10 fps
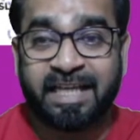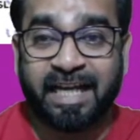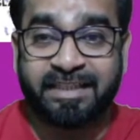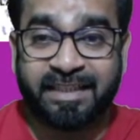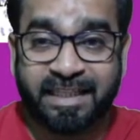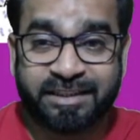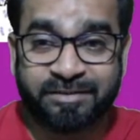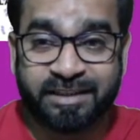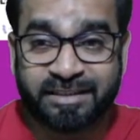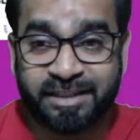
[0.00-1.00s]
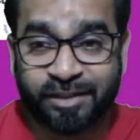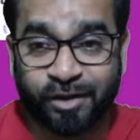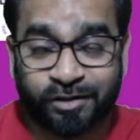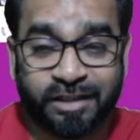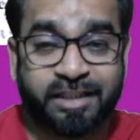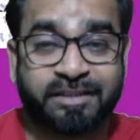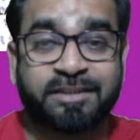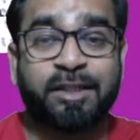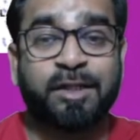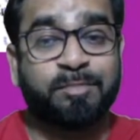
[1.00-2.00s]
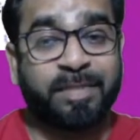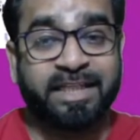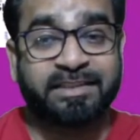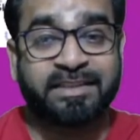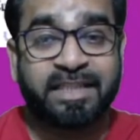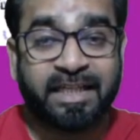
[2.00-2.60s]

and the next one is the northern plains,